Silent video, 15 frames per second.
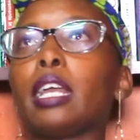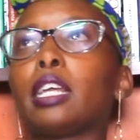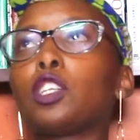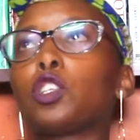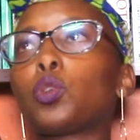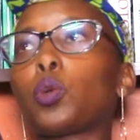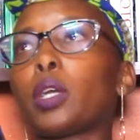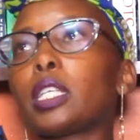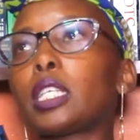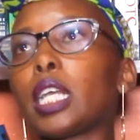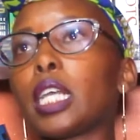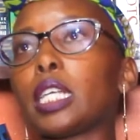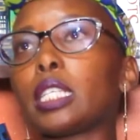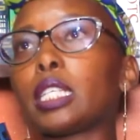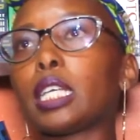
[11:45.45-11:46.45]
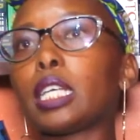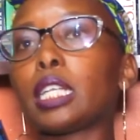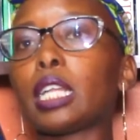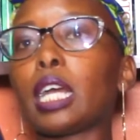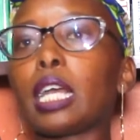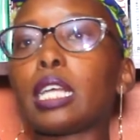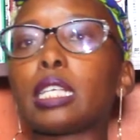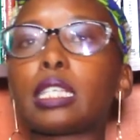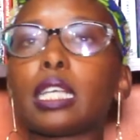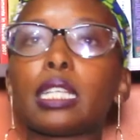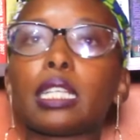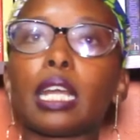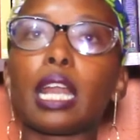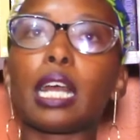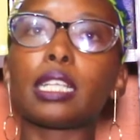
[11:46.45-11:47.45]
In 2018, I
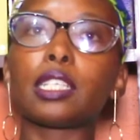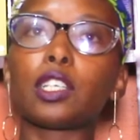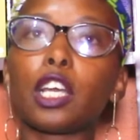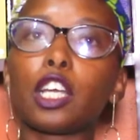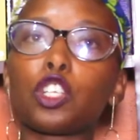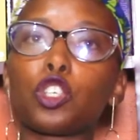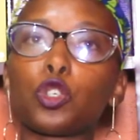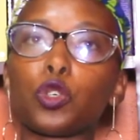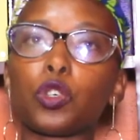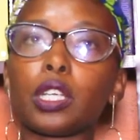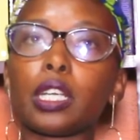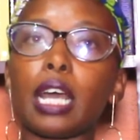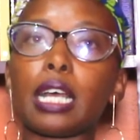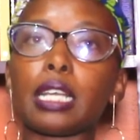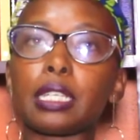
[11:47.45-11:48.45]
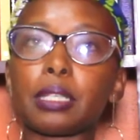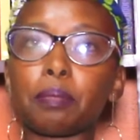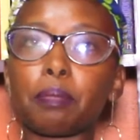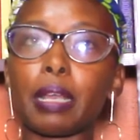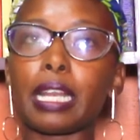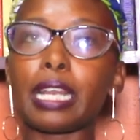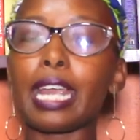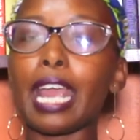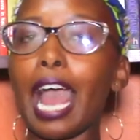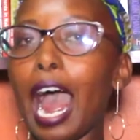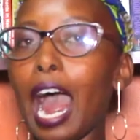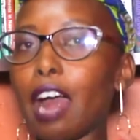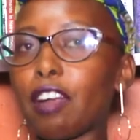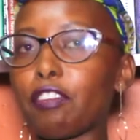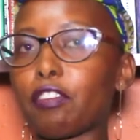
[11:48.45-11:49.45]
said that I'll try to read as many
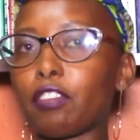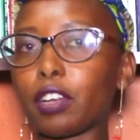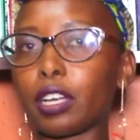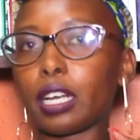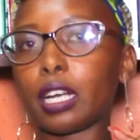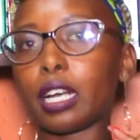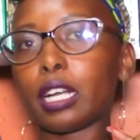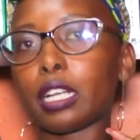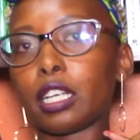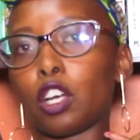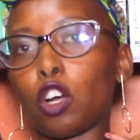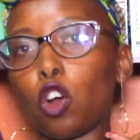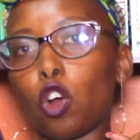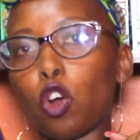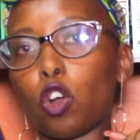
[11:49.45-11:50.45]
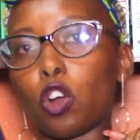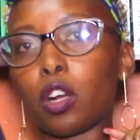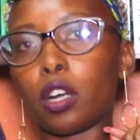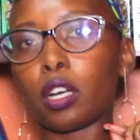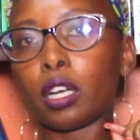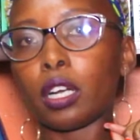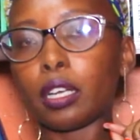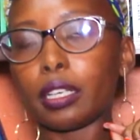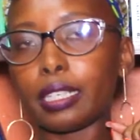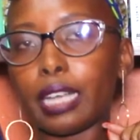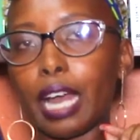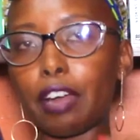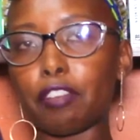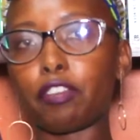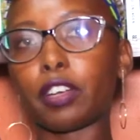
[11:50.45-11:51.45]
African or
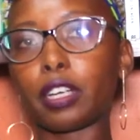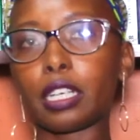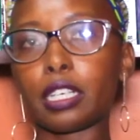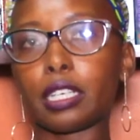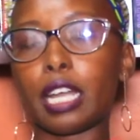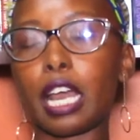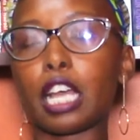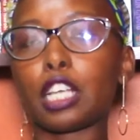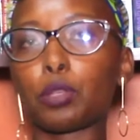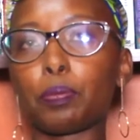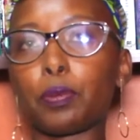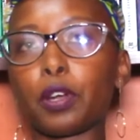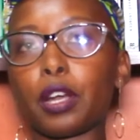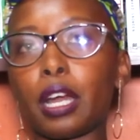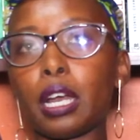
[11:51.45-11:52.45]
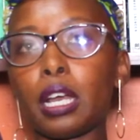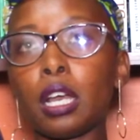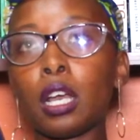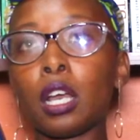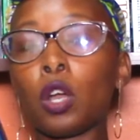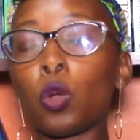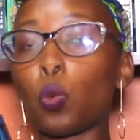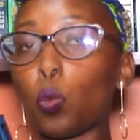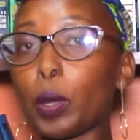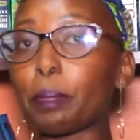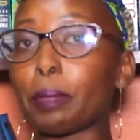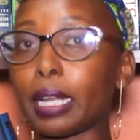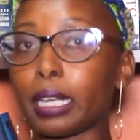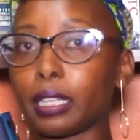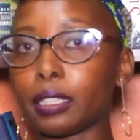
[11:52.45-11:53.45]
African diaspora
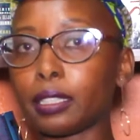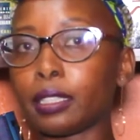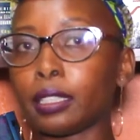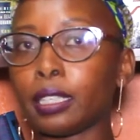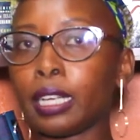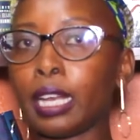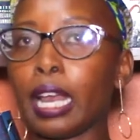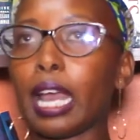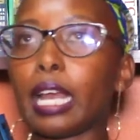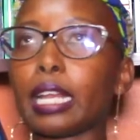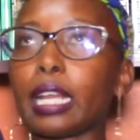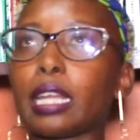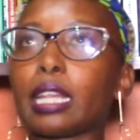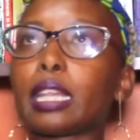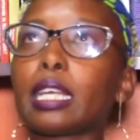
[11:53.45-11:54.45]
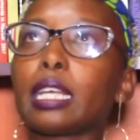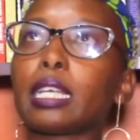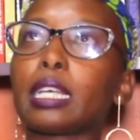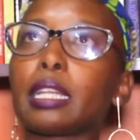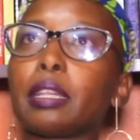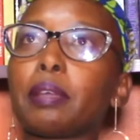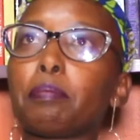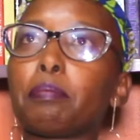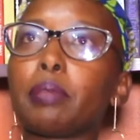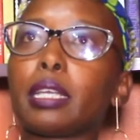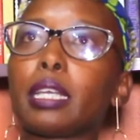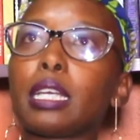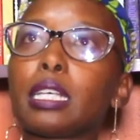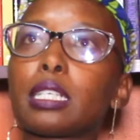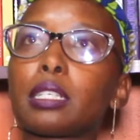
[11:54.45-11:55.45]
women. And I think the
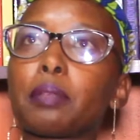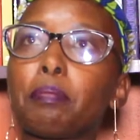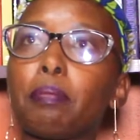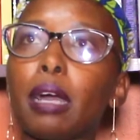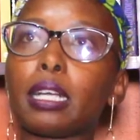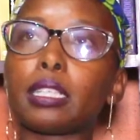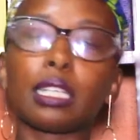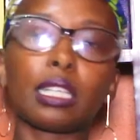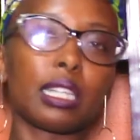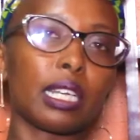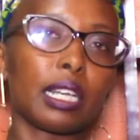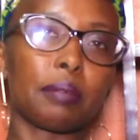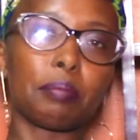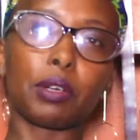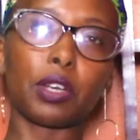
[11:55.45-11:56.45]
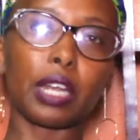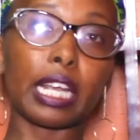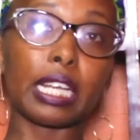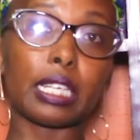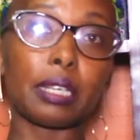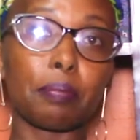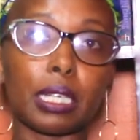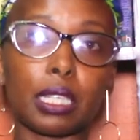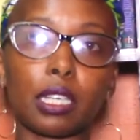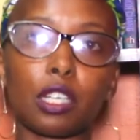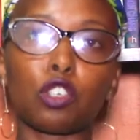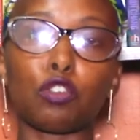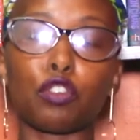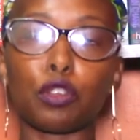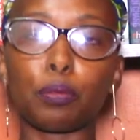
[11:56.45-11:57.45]
biggest bunch, I think about
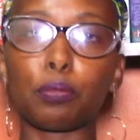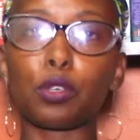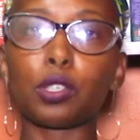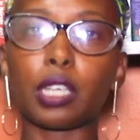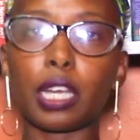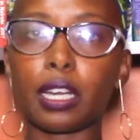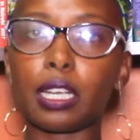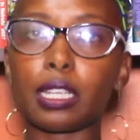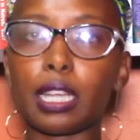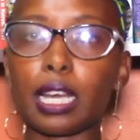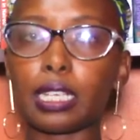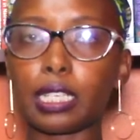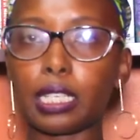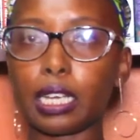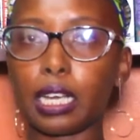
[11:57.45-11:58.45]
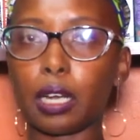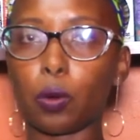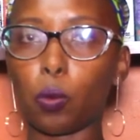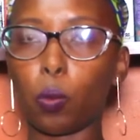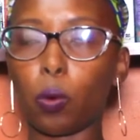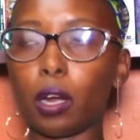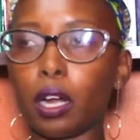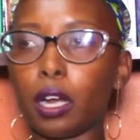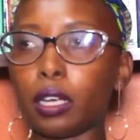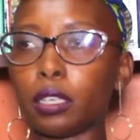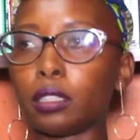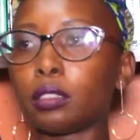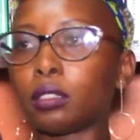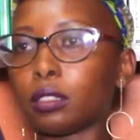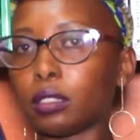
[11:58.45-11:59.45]
80% of the books I read that year
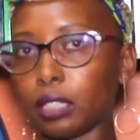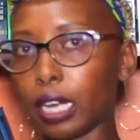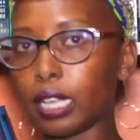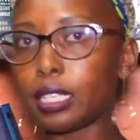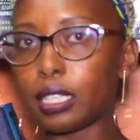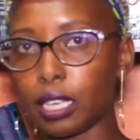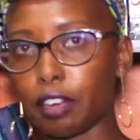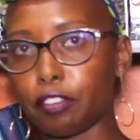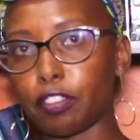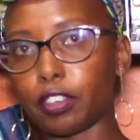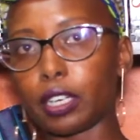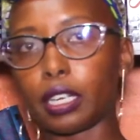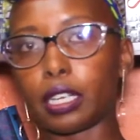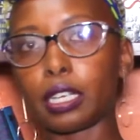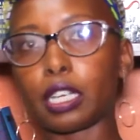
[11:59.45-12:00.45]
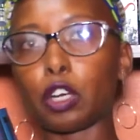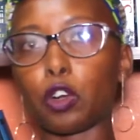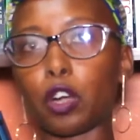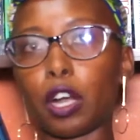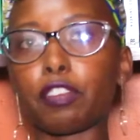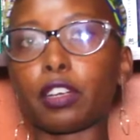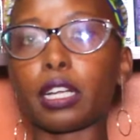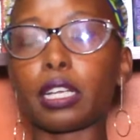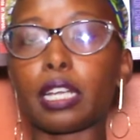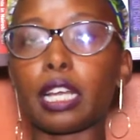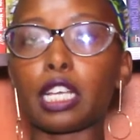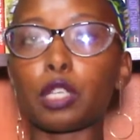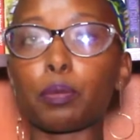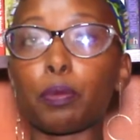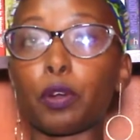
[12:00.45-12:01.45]
were that African
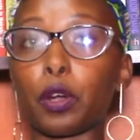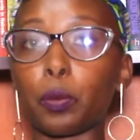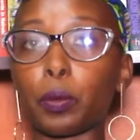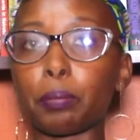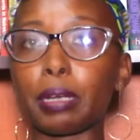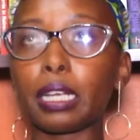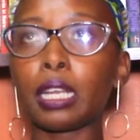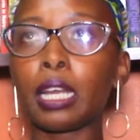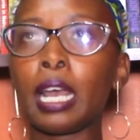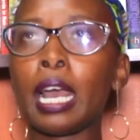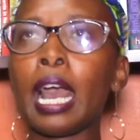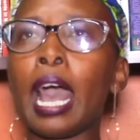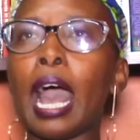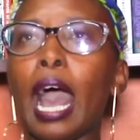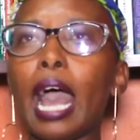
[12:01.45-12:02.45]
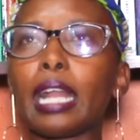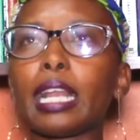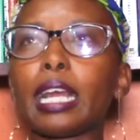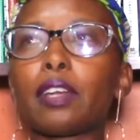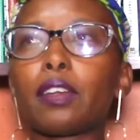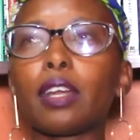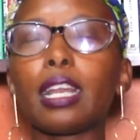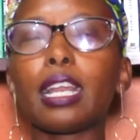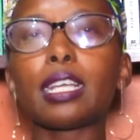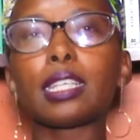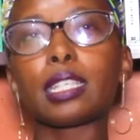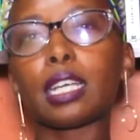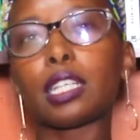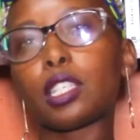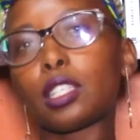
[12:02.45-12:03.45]
African diaspora women. And I
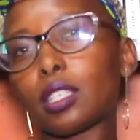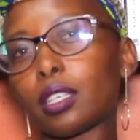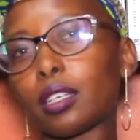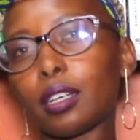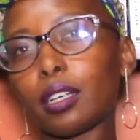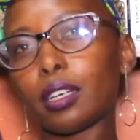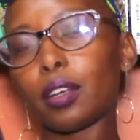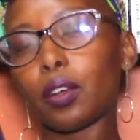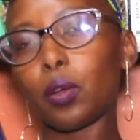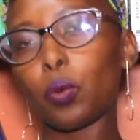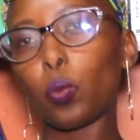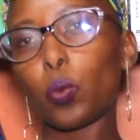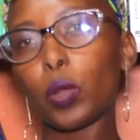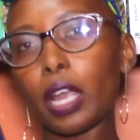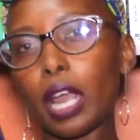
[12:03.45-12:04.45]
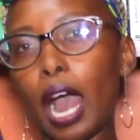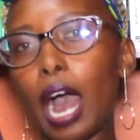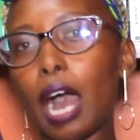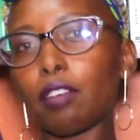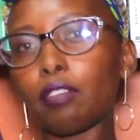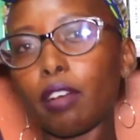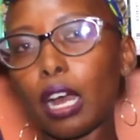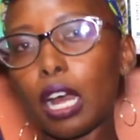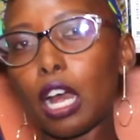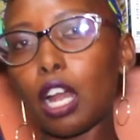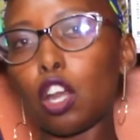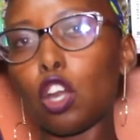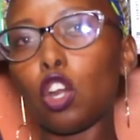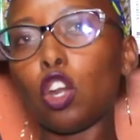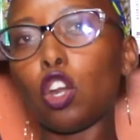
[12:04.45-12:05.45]
realized that we have
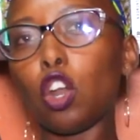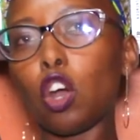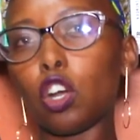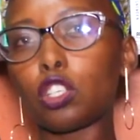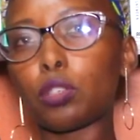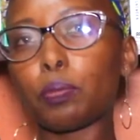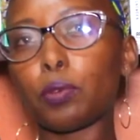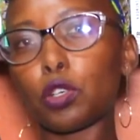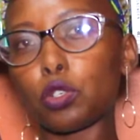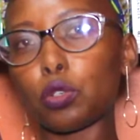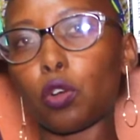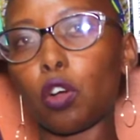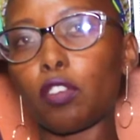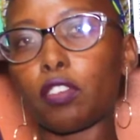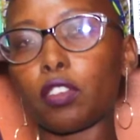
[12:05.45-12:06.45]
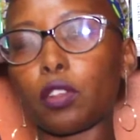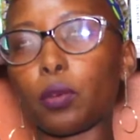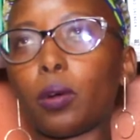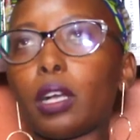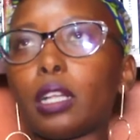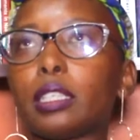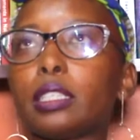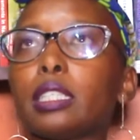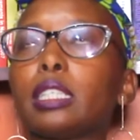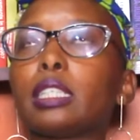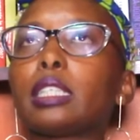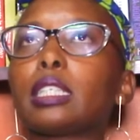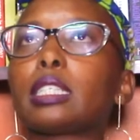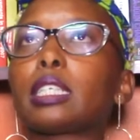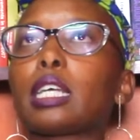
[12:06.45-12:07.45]
a lot more to offer the world
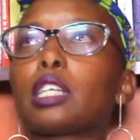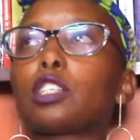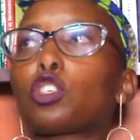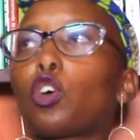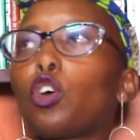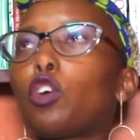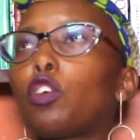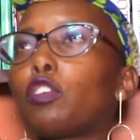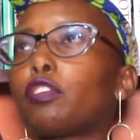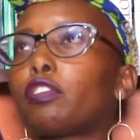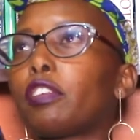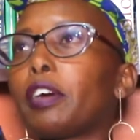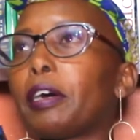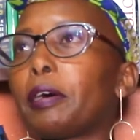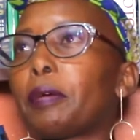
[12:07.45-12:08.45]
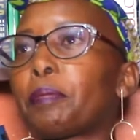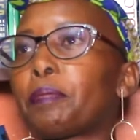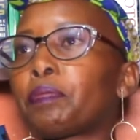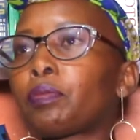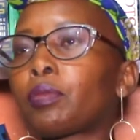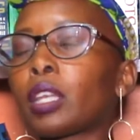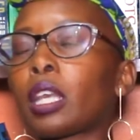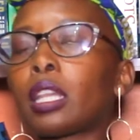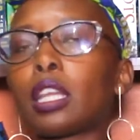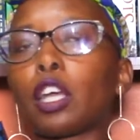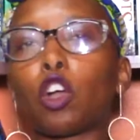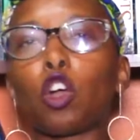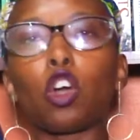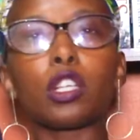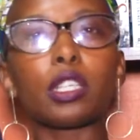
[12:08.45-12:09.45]
in the sense of the
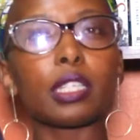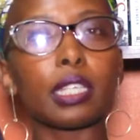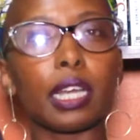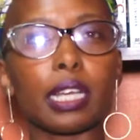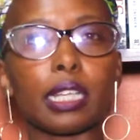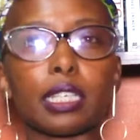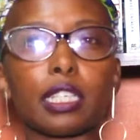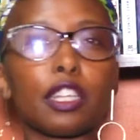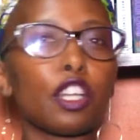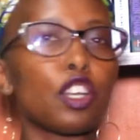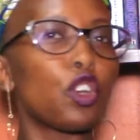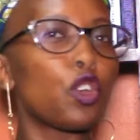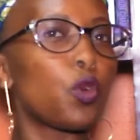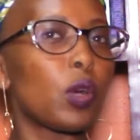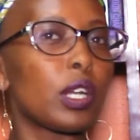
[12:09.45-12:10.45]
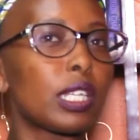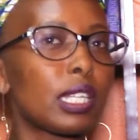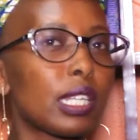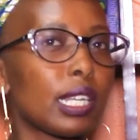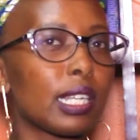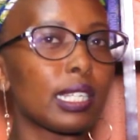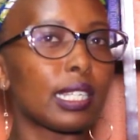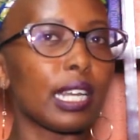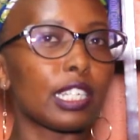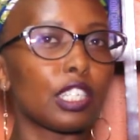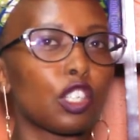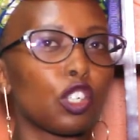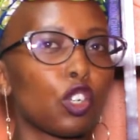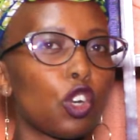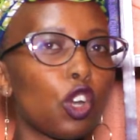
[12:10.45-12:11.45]
content, the nuances
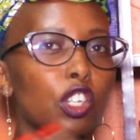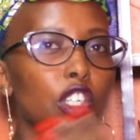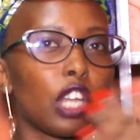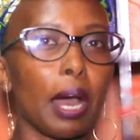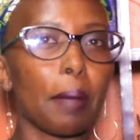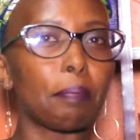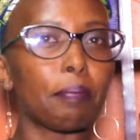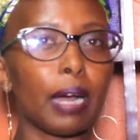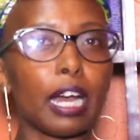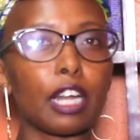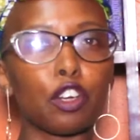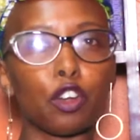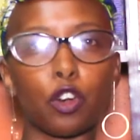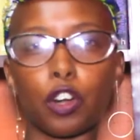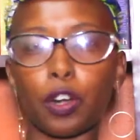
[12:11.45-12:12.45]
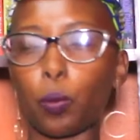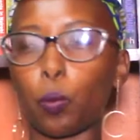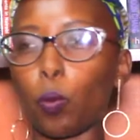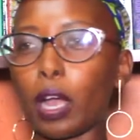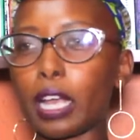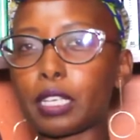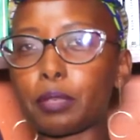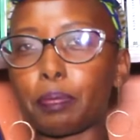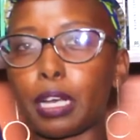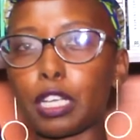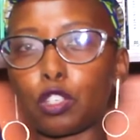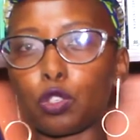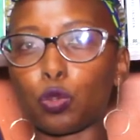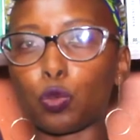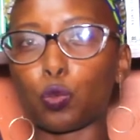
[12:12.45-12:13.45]
that not a man or a white
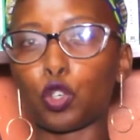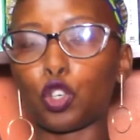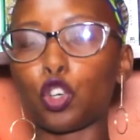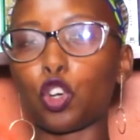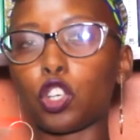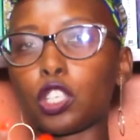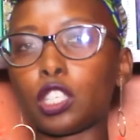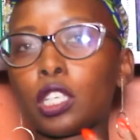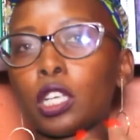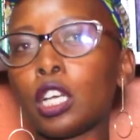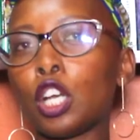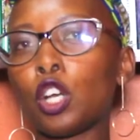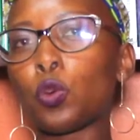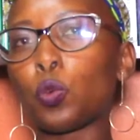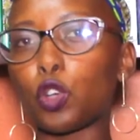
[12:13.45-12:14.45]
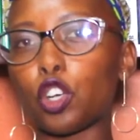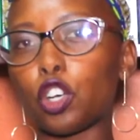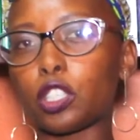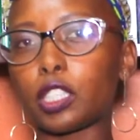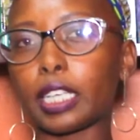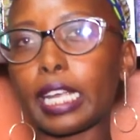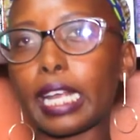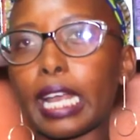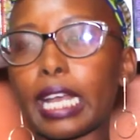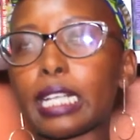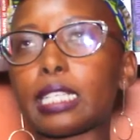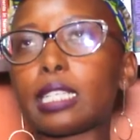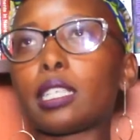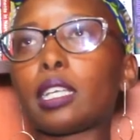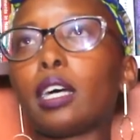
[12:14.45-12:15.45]
person would not
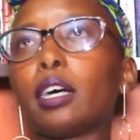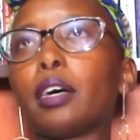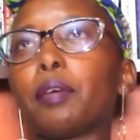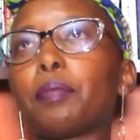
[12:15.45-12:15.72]
get.